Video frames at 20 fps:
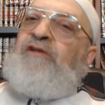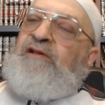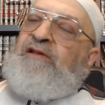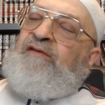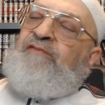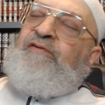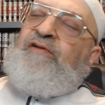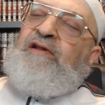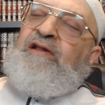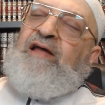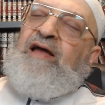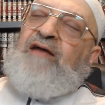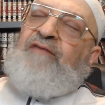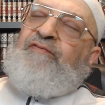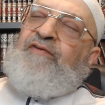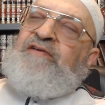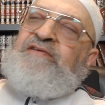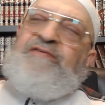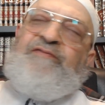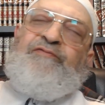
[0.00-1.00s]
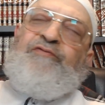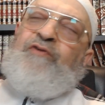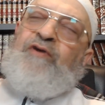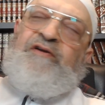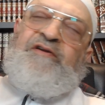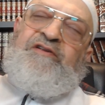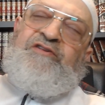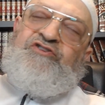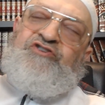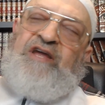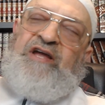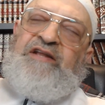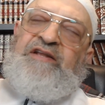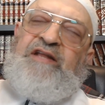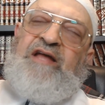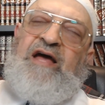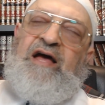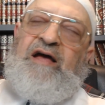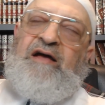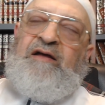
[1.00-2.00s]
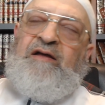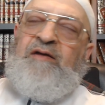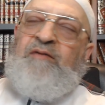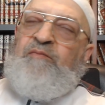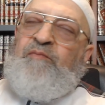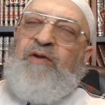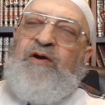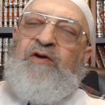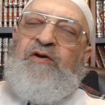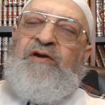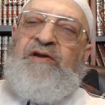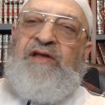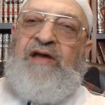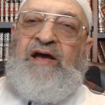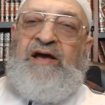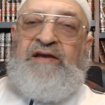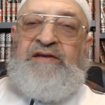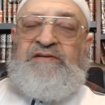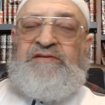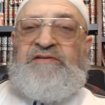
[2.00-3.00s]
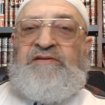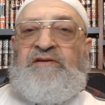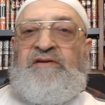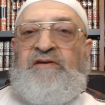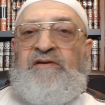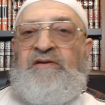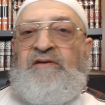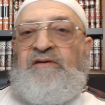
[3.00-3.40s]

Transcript: to live in life as if we are in Jannah, paradise.